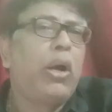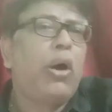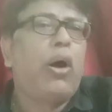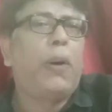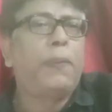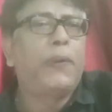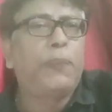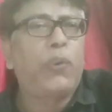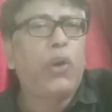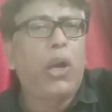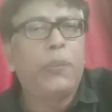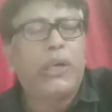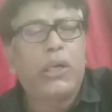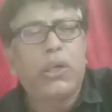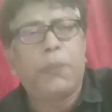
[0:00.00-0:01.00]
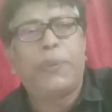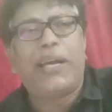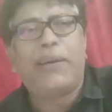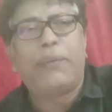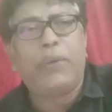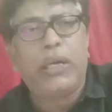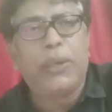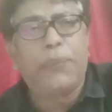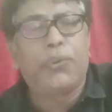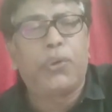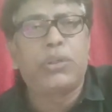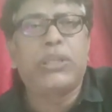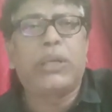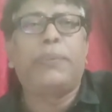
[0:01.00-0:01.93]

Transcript: of deployment of paramilitary forces.